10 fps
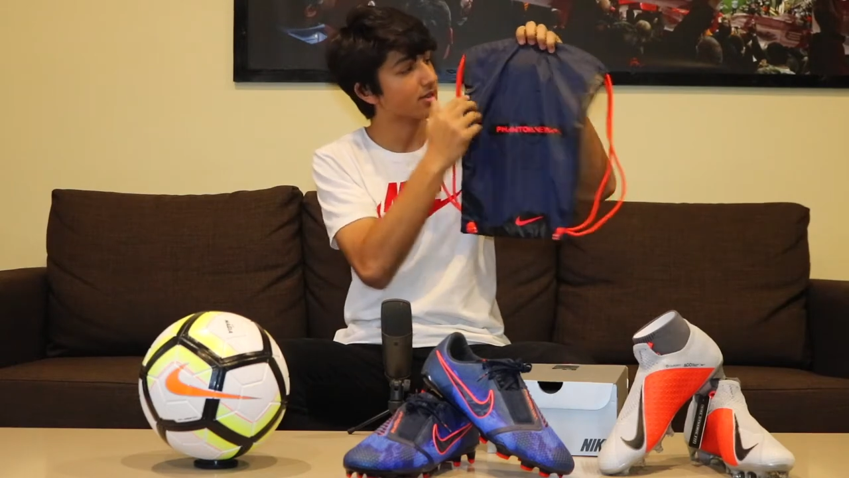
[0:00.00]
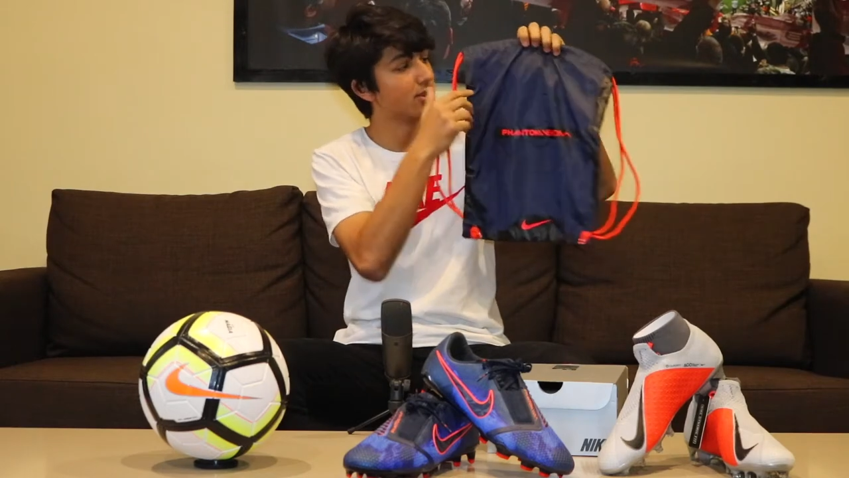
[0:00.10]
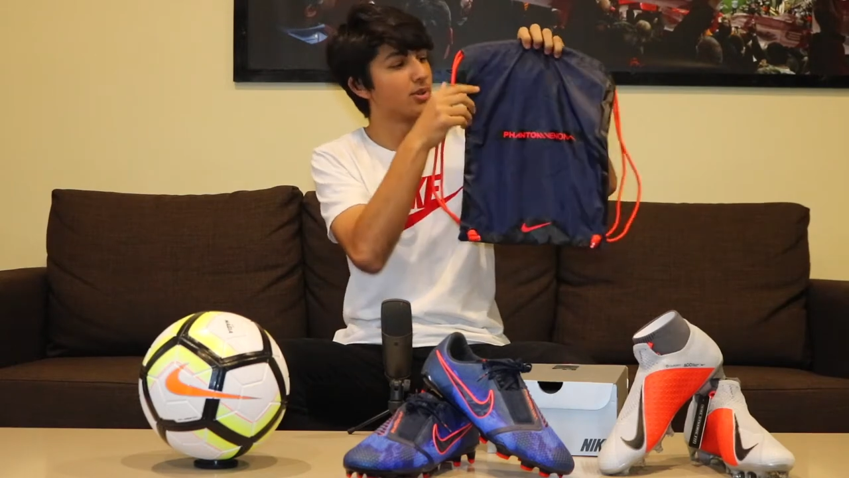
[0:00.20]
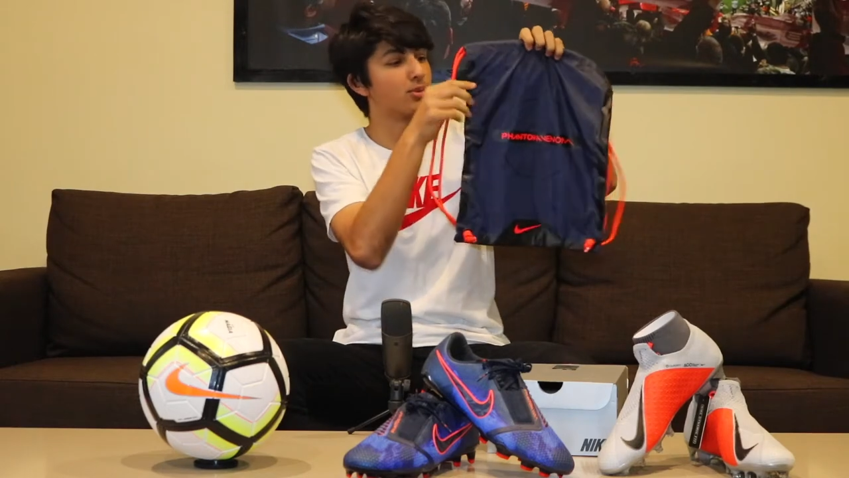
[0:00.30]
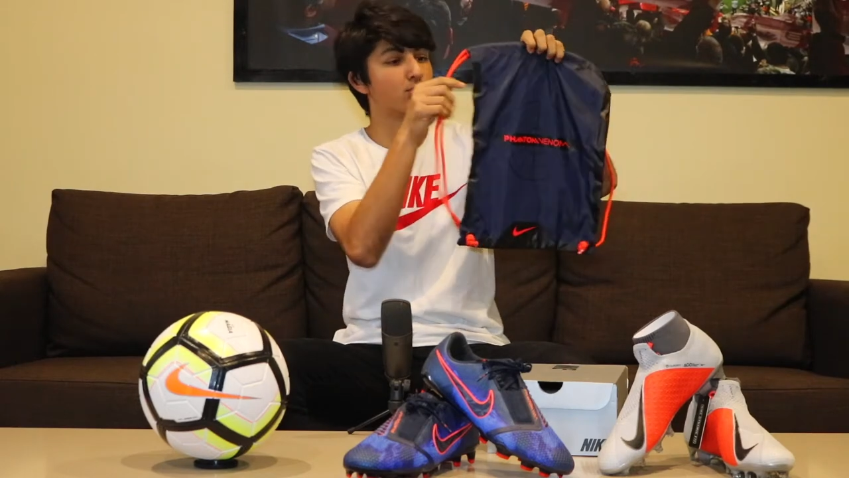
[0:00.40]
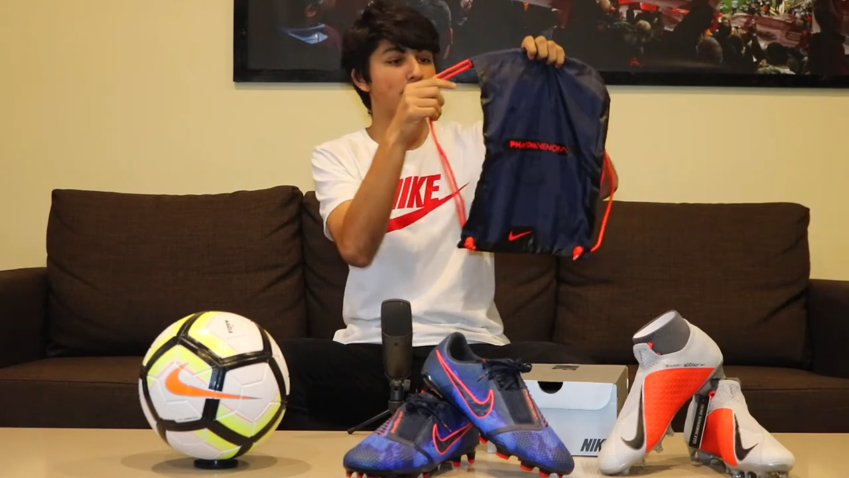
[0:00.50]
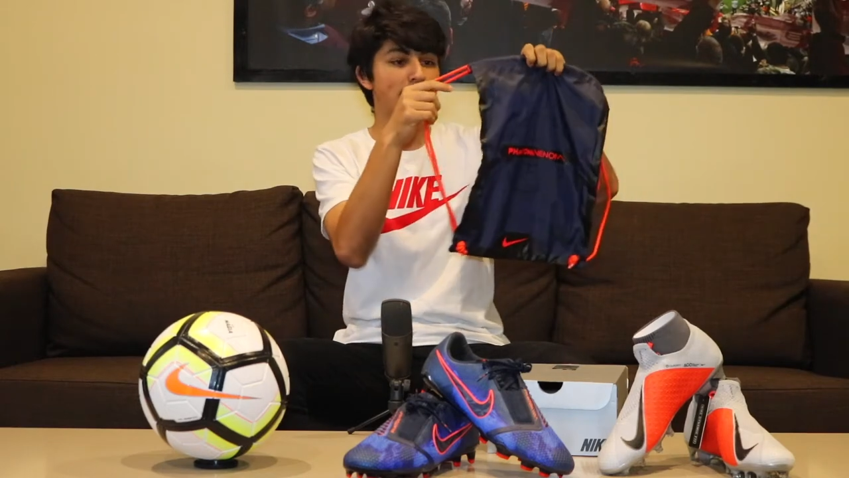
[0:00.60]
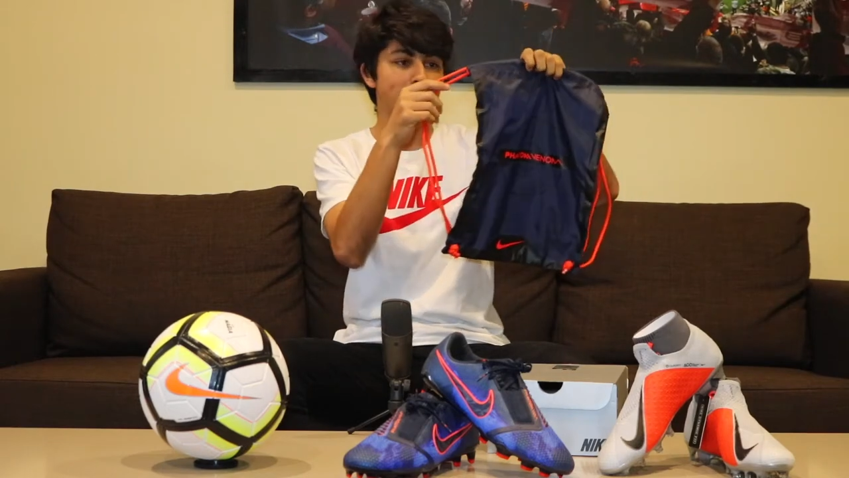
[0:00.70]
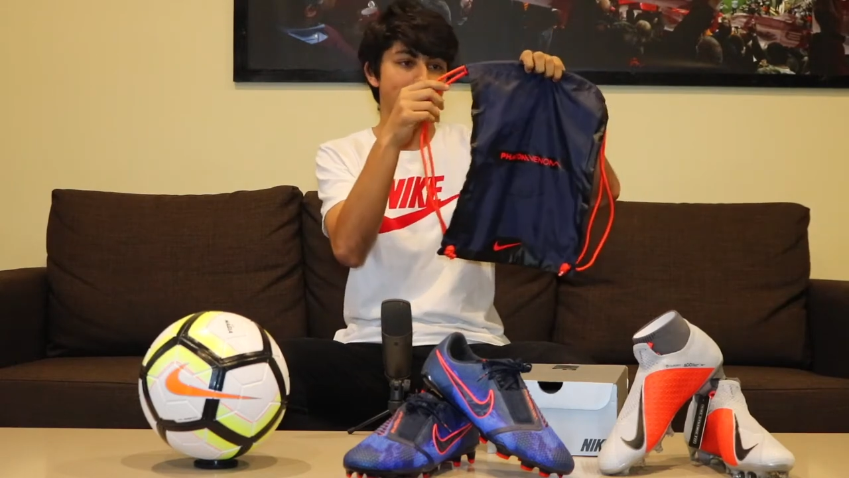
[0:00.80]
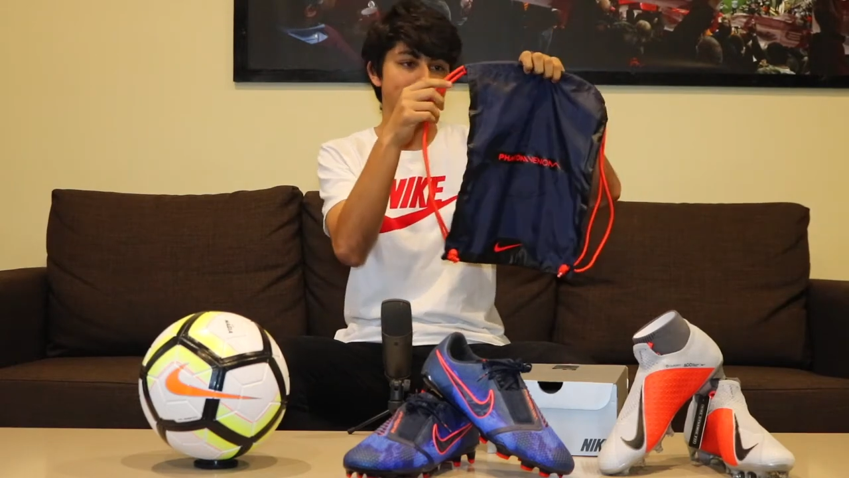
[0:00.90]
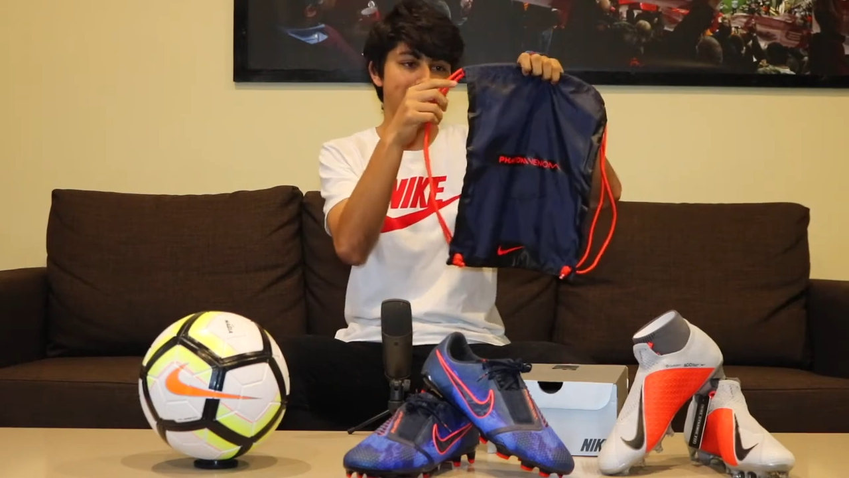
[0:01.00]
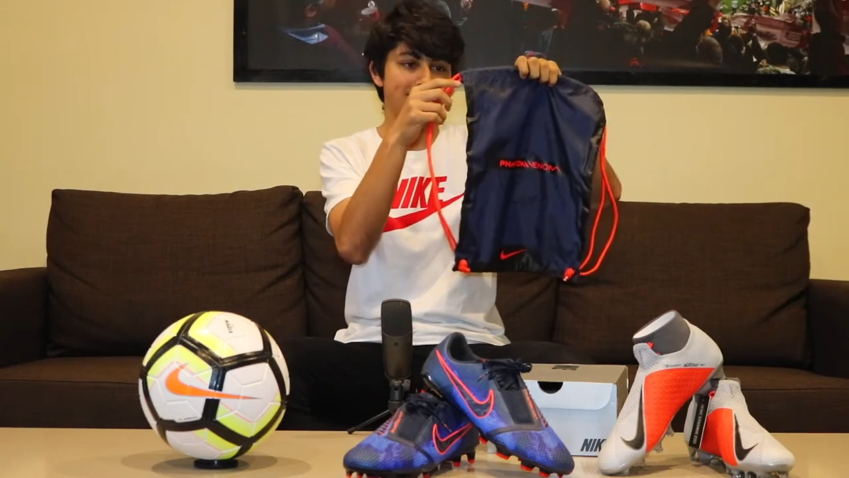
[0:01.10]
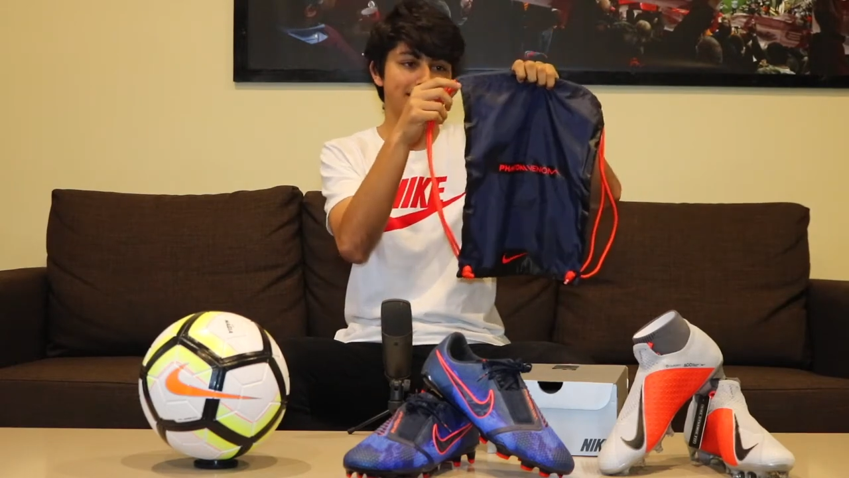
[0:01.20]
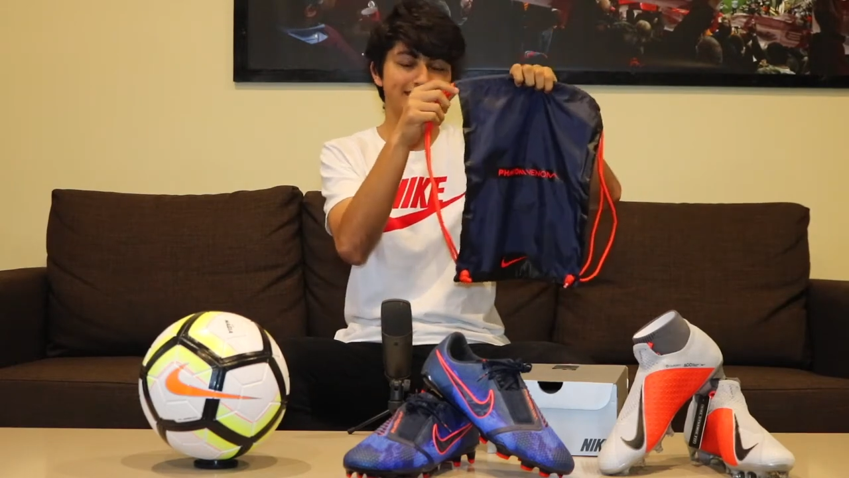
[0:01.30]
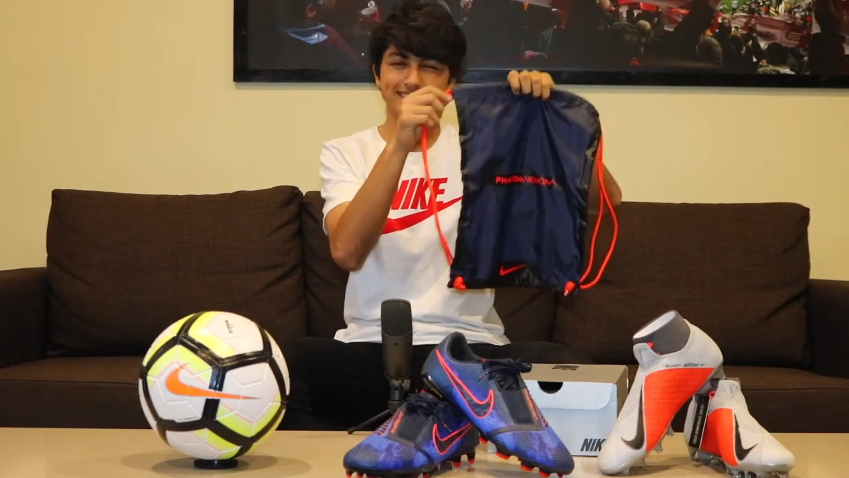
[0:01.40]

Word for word: the red, uh,